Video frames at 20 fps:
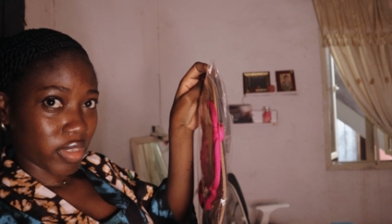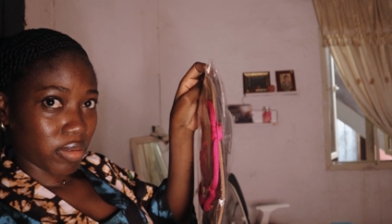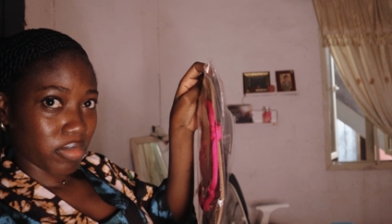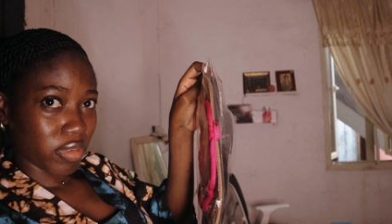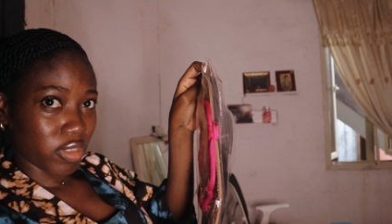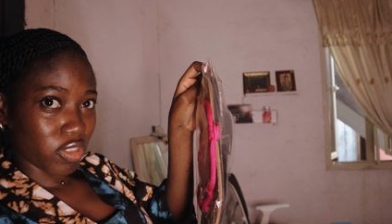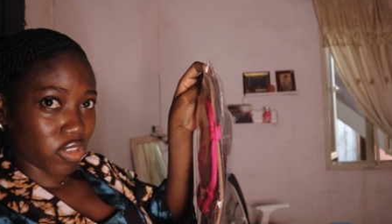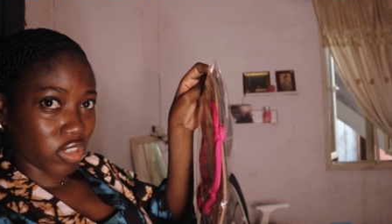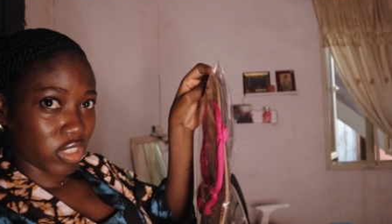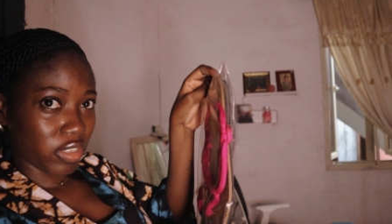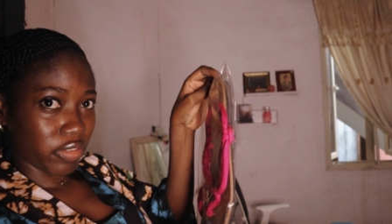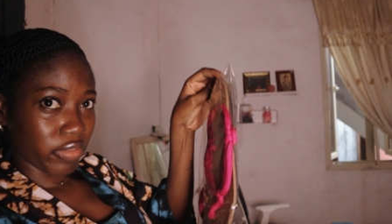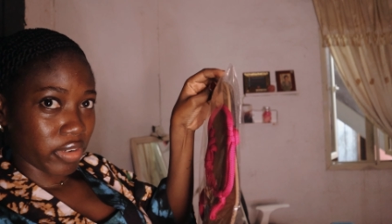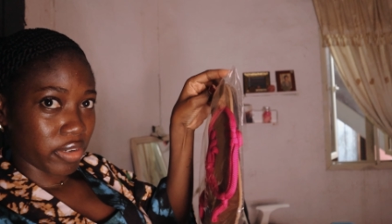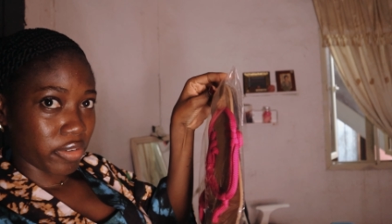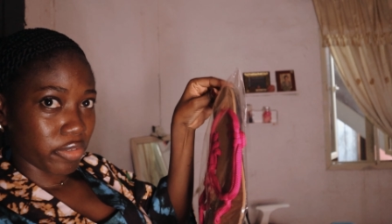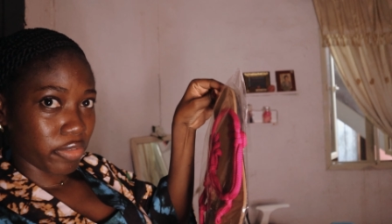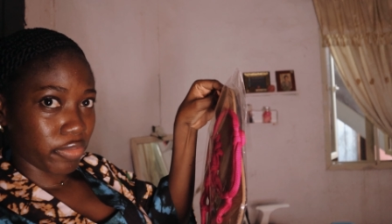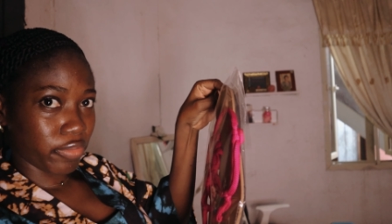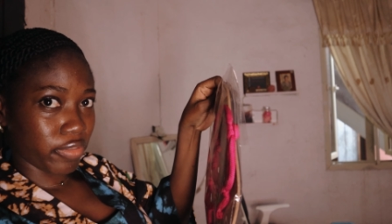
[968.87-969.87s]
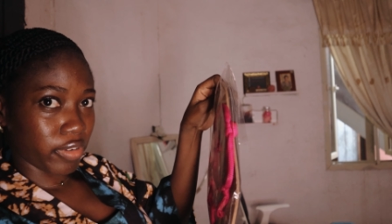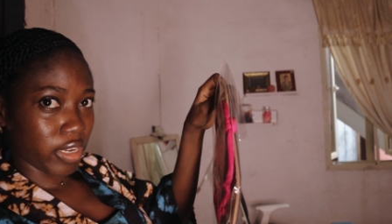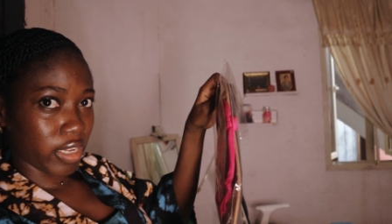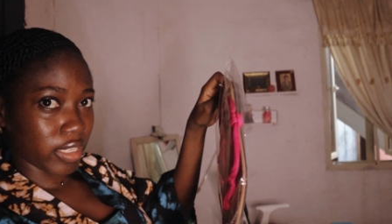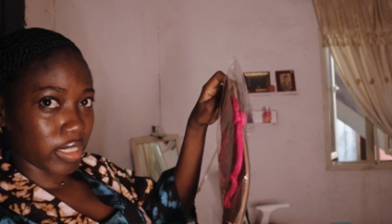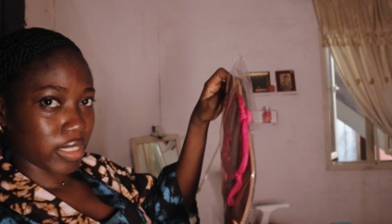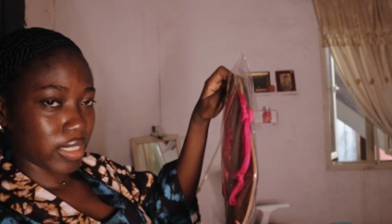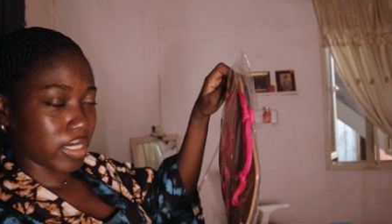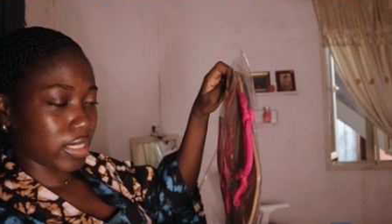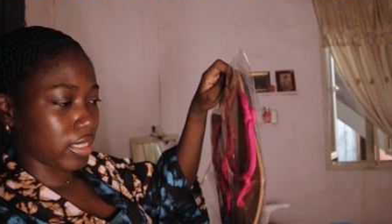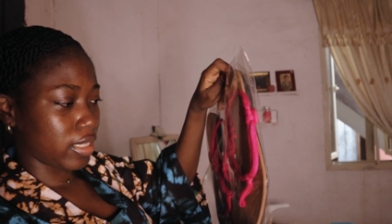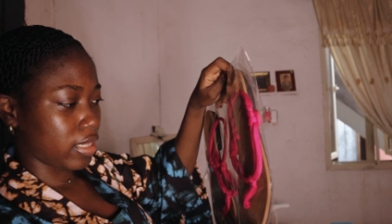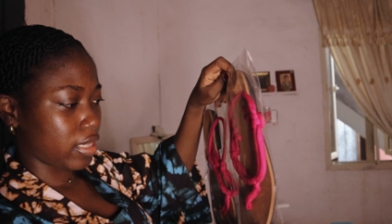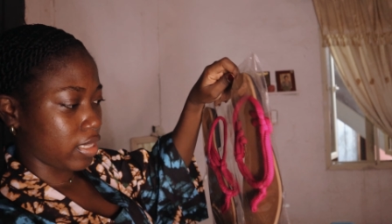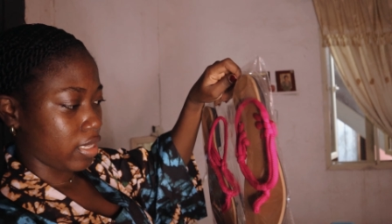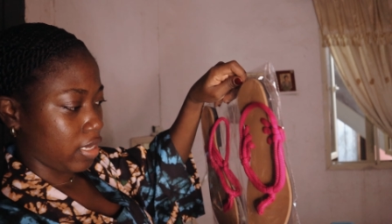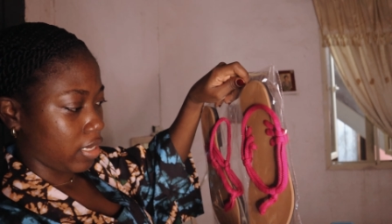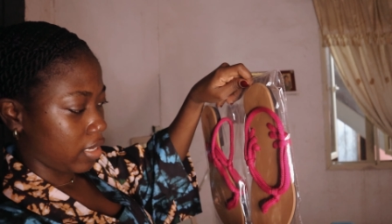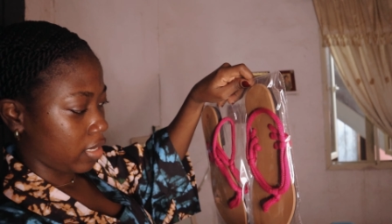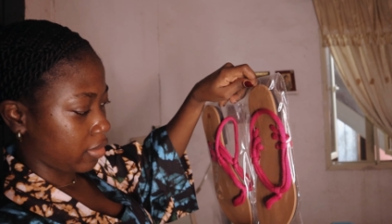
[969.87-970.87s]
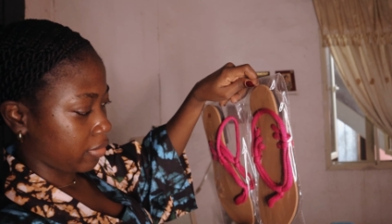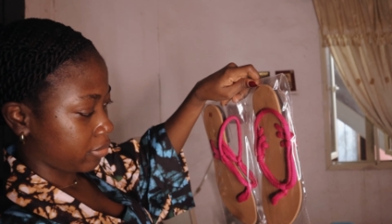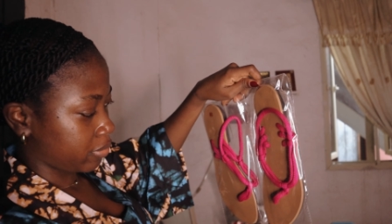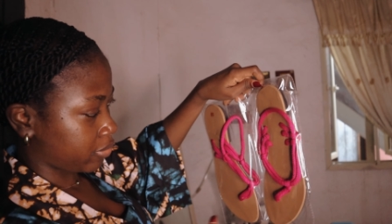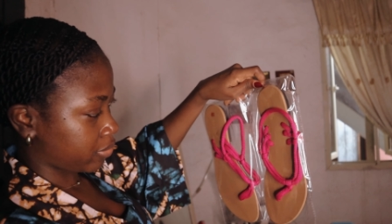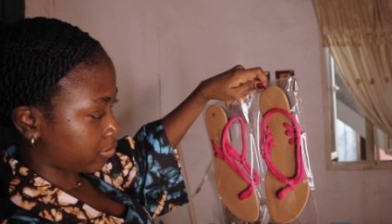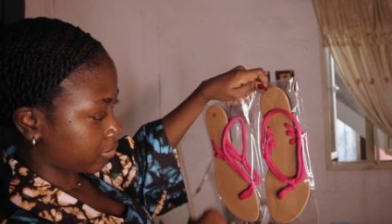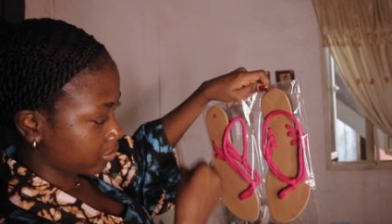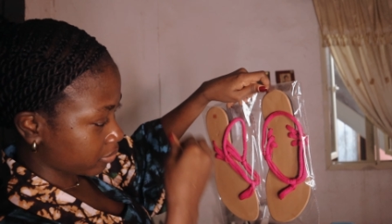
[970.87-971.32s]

And it's just very flat fragrance.